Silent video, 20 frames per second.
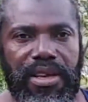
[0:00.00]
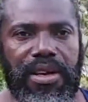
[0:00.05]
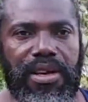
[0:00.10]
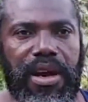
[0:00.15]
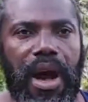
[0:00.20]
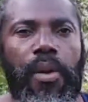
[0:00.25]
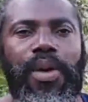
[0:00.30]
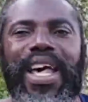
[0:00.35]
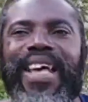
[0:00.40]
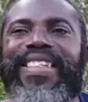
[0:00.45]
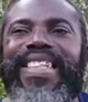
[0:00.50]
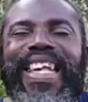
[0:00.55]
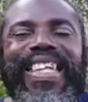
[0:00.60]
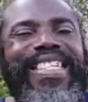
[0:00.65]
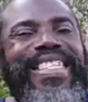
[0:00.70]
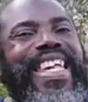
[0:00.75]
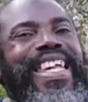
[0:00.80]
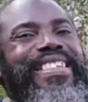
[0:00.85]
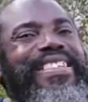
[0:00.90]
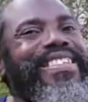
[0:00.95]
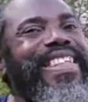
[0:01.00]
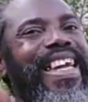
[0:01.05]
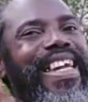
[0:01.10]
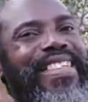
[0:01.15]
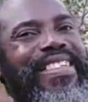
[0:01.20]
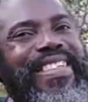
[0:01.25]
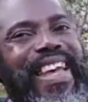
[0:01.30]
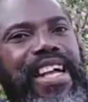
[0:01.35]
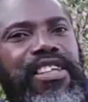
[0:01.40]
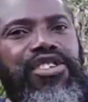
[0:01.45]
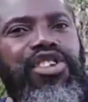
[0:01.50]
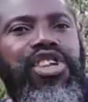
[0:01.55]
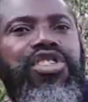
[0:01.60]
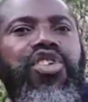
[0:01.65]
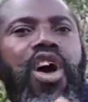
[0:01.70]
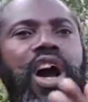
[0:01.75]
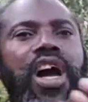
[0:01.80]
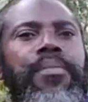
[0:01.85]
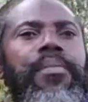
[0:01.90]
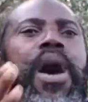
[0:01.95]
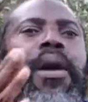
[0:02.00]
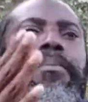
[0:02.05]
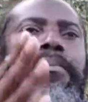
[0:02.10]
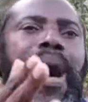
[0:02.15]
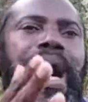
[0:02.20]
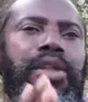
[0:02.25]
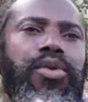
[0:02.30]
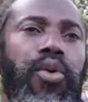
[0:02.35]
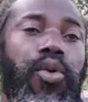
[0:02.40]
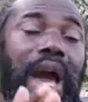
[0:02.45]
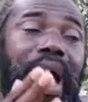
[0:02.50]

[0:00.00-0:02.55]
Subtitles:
And when I say 16th century, you're talking about a man who